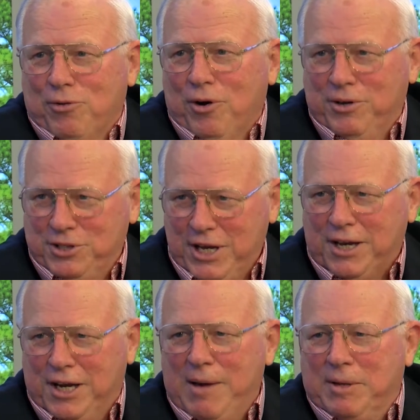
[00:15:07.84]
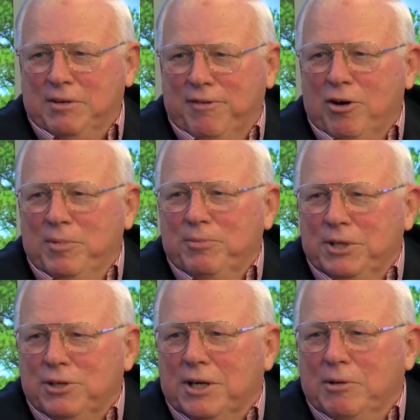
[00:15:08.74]
of all, it's the economic development that
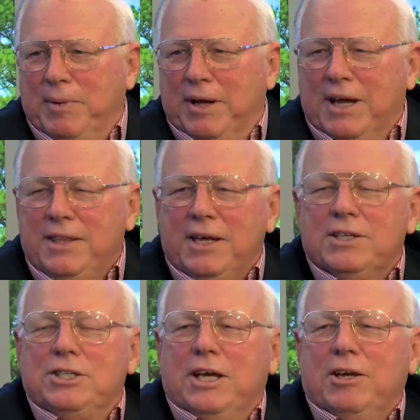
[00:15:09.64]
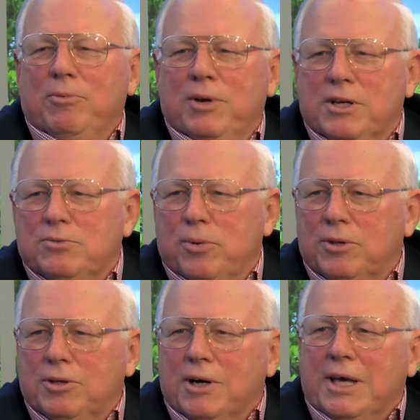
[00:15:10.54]
we talked about. I think a second one that's
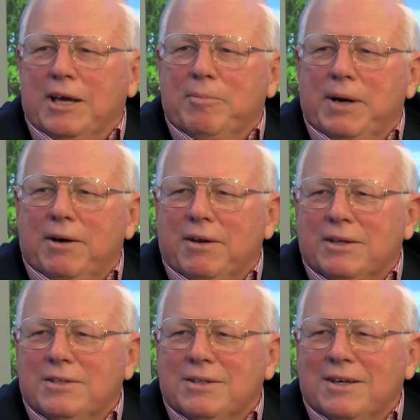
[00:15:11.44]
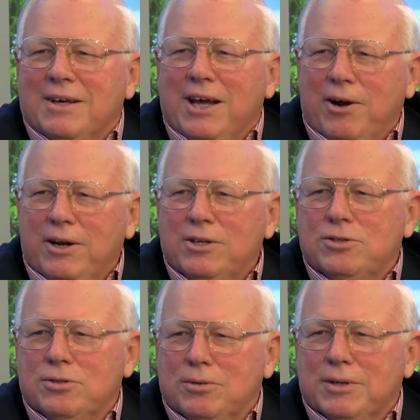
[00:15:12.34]
worth talking about is
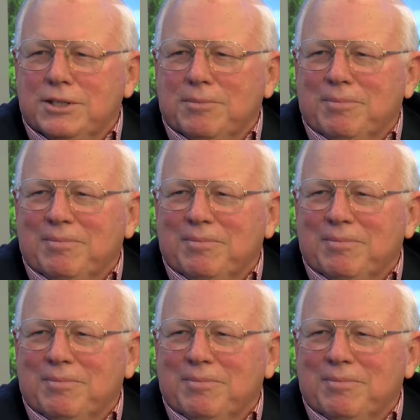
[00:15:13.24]
heritage tourism.